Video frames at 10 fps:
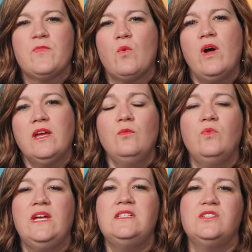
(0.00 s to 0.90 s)
what can
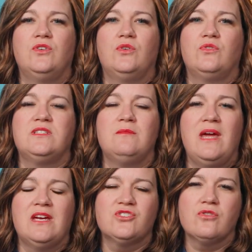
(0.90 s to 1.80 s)
we do to
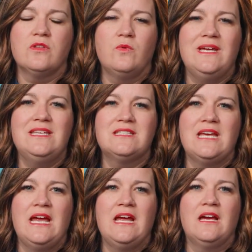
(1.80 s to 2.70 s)
make sure that we
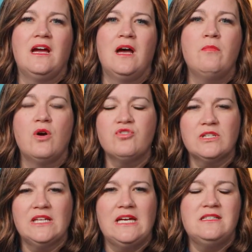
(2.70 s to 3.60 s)
stay
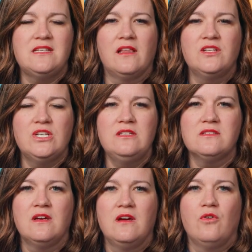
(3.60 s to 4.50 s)
emotionally
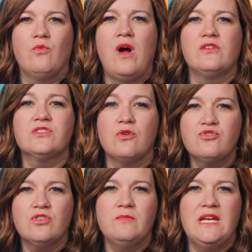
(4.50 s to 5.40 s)
intelligent while
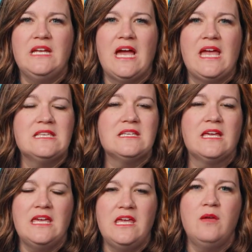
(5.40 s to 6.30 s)
social media is a
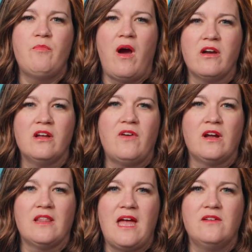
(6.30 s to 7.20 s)
key part of
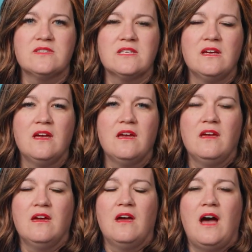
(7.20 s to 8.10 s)
our lives?
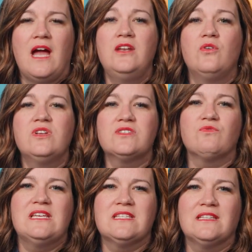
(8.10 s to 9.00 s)
I noticed
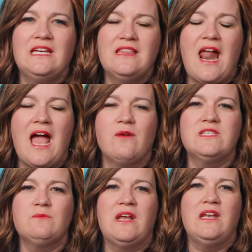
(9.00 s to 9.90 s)
recently that I was
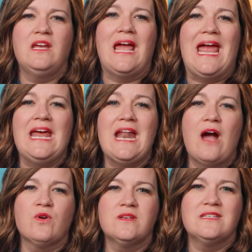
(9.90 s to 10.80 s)
spending 8
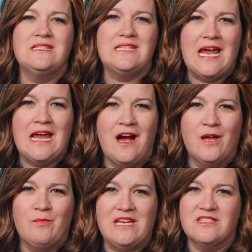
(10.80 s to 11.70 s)
hours a day
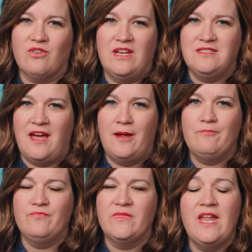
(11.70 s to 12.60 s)
on my screen
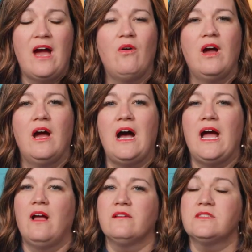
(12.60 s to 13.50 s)
time. Now,
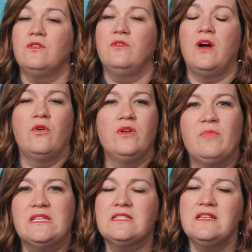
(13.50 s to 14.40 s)
I also own a
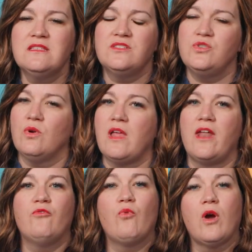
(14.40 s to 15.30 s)
business, do a
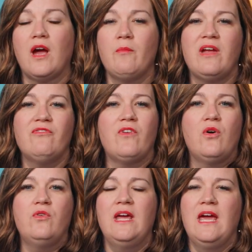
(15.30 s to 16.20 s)
lot of work on my
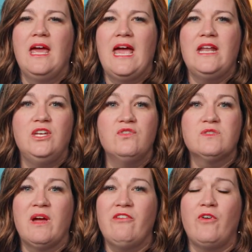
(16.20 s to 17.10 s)
phone, and use
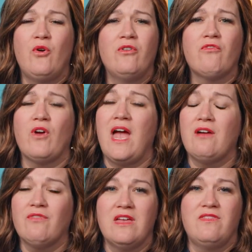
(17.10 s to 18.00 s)
my phone for
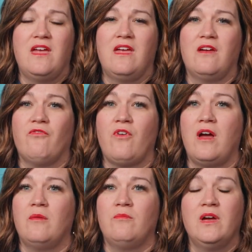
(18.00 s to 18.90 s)
everything
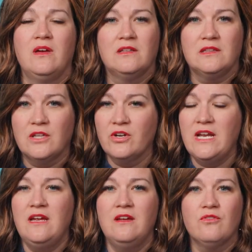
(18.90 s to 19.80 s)
from
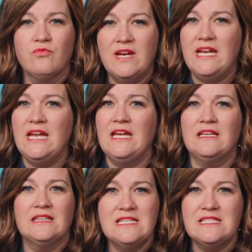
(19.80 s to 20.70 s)
learning, reading,
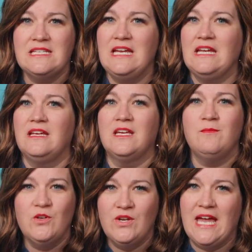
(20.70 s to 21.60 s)
listening,
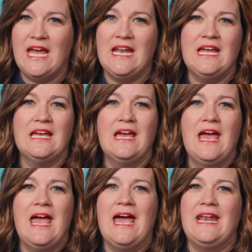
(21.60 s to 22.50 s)
communicating,
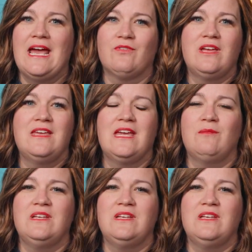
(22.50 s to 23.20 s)
and everything in